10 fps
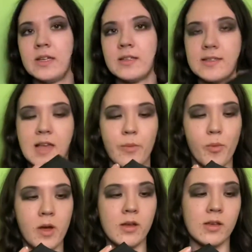
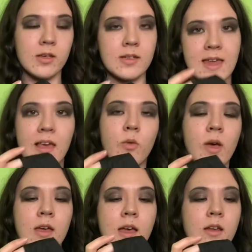cyberpunk techwear
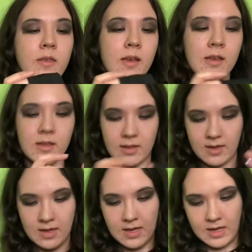kind of thing,
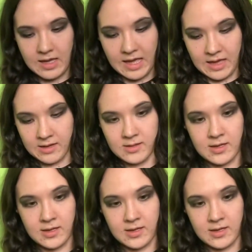and